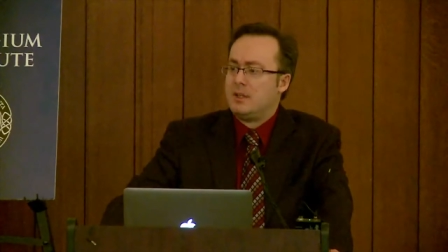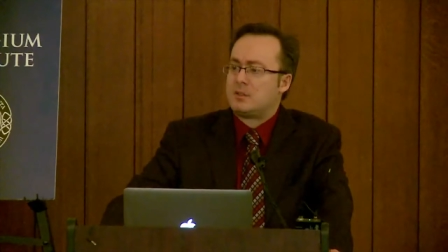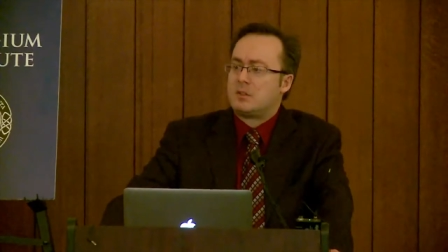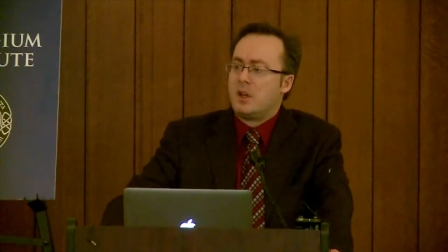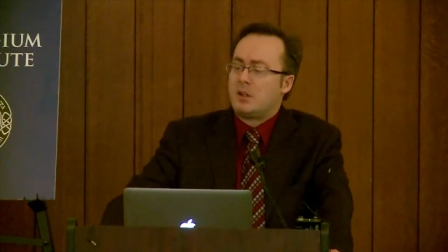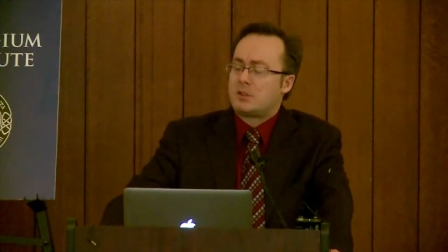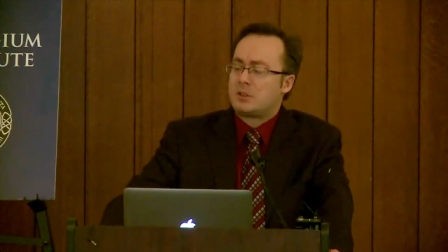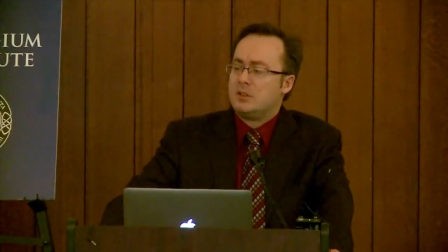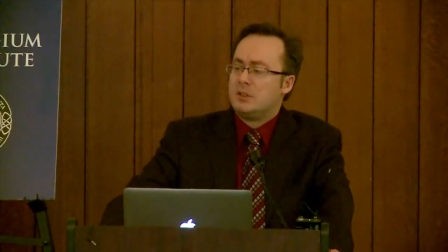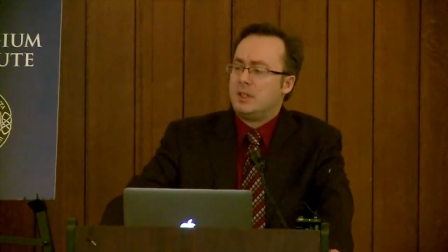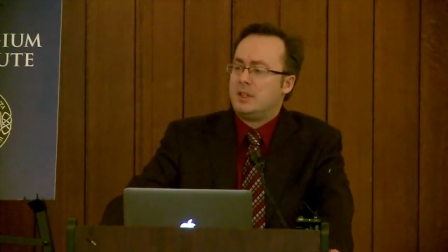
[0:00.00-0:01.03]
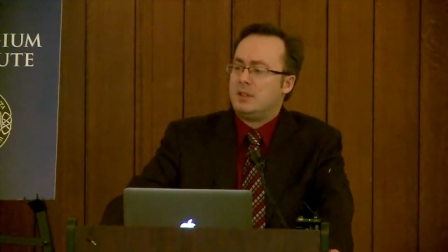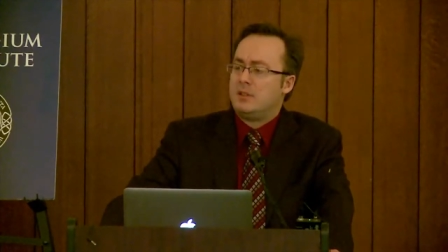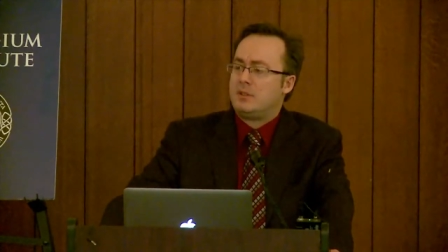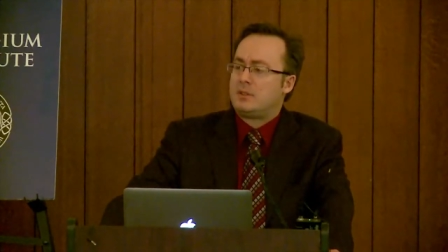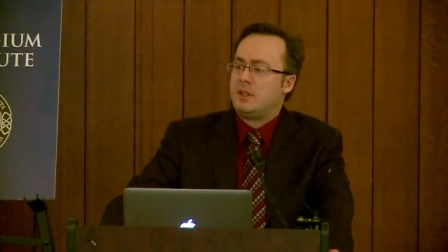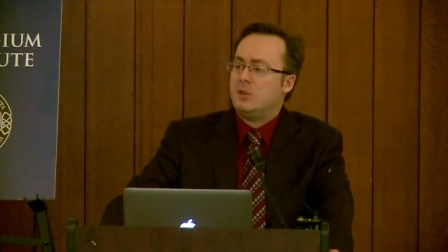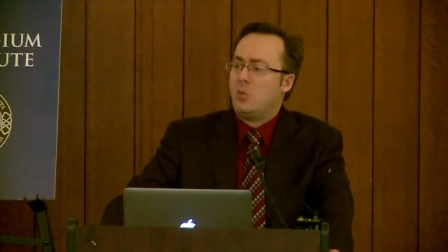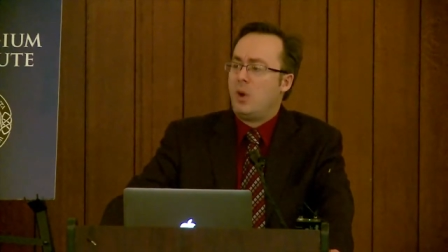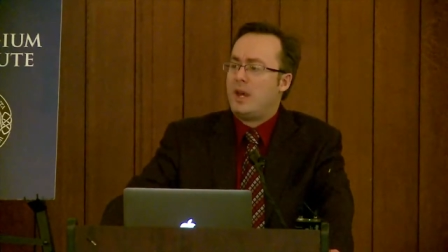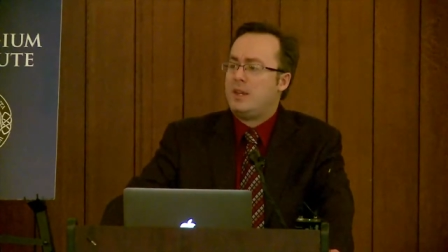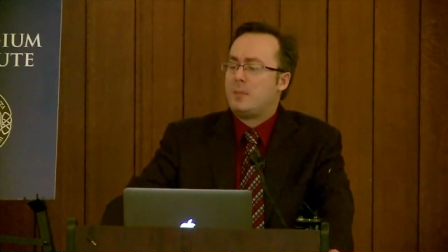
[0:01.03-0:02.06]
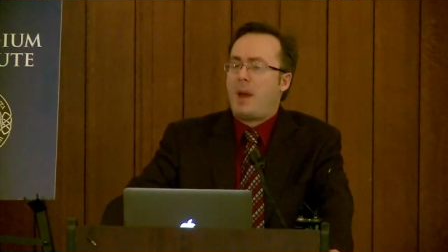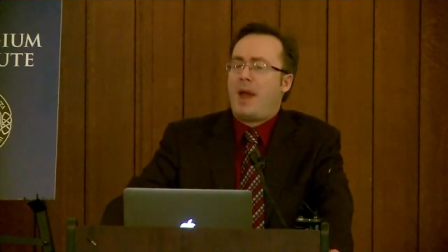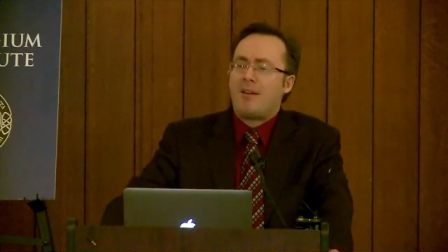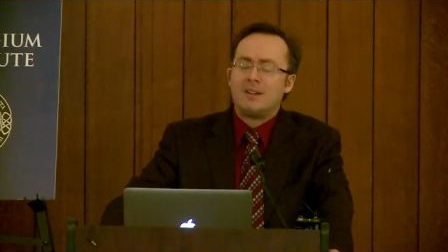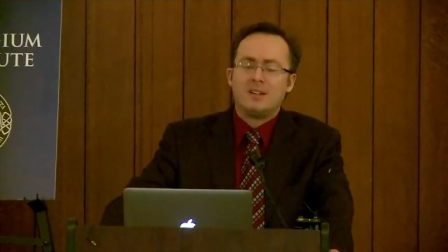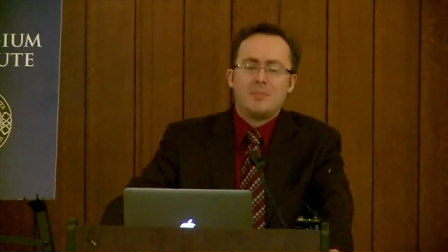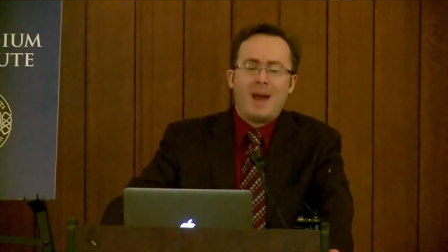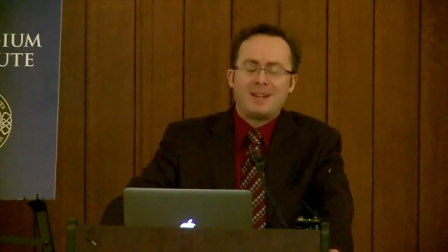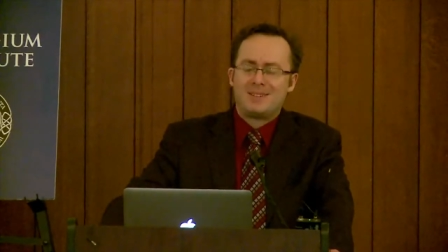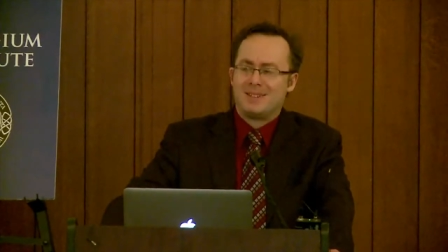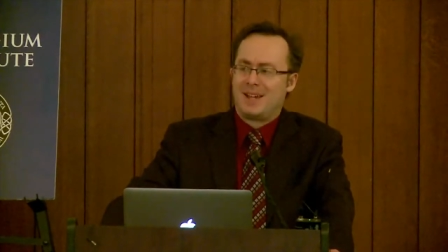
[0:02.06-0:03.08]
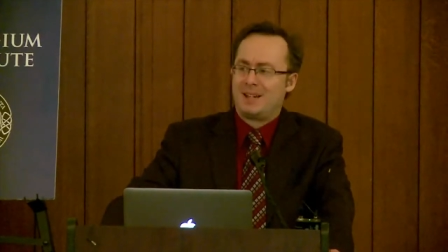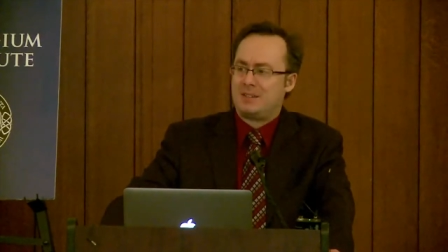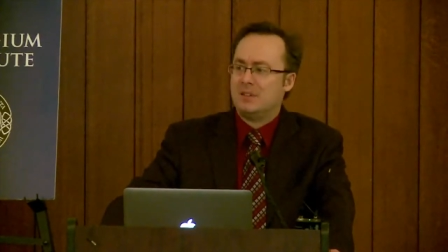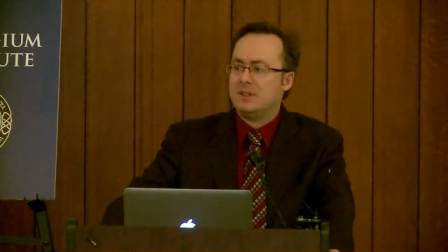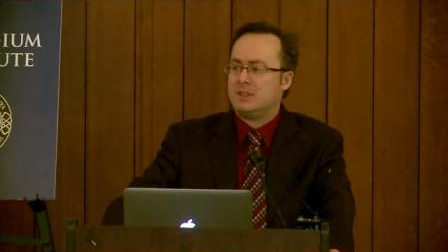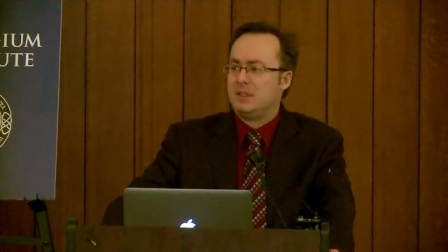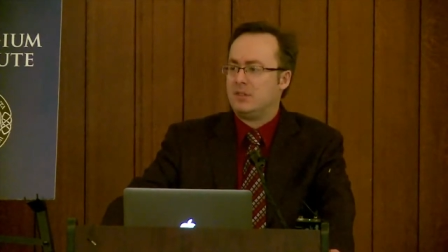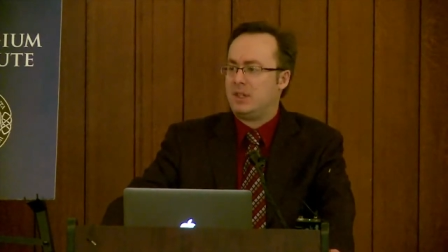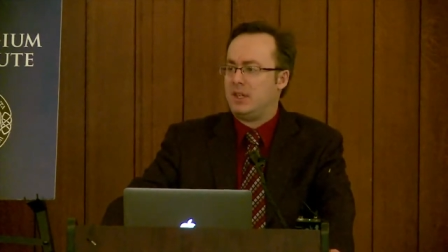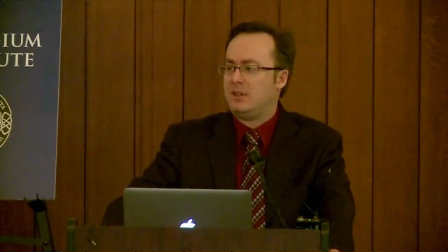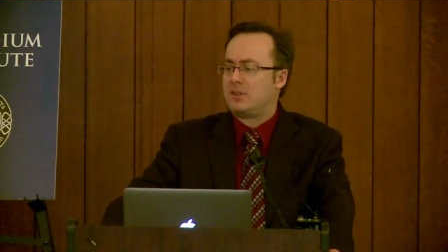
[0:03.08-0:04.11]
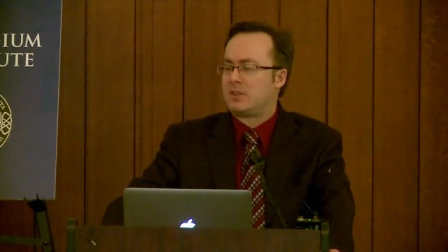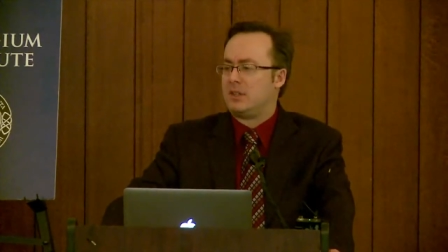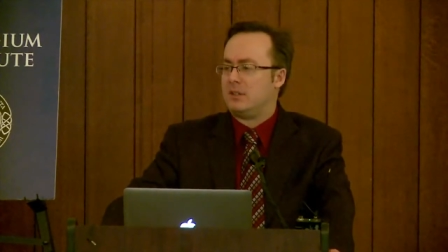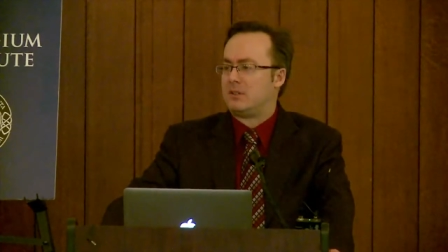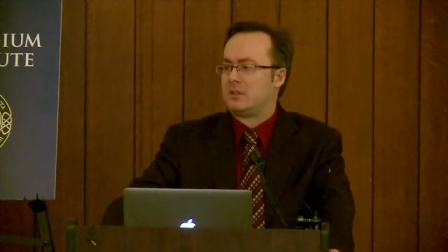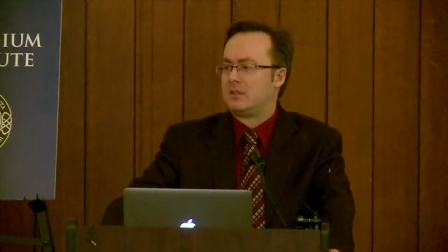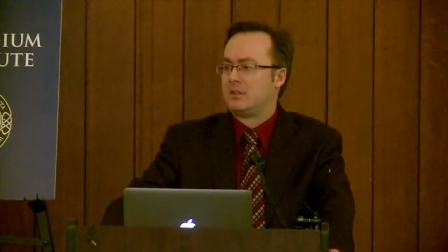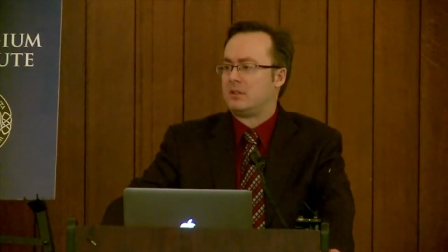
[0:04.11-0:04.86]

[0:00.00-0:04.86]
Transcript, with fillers: Seduction is, in a way, the paradigmatic activity of the aesthete,